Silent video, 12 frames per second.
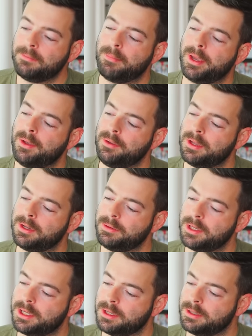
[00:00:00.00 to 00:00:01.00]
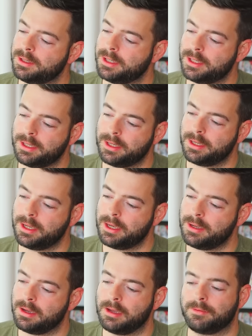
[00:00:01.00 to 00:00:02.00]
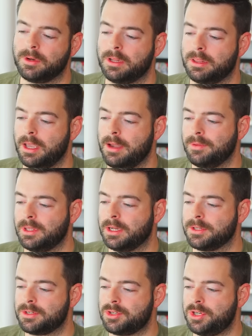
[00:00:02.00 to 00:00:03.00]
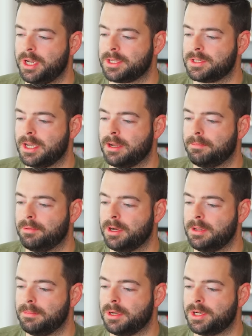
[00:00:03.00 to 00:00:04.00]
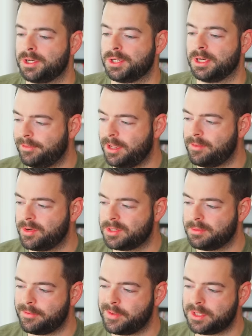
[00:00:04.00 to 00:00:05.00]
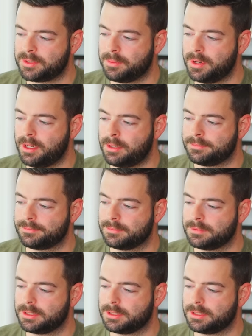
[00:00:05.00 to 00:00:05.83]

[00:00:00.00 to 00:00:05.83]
Pale yellow and killer, yeah, yeah, yeah. Everything else checks out pretty much. Flavor, 12 out of 20.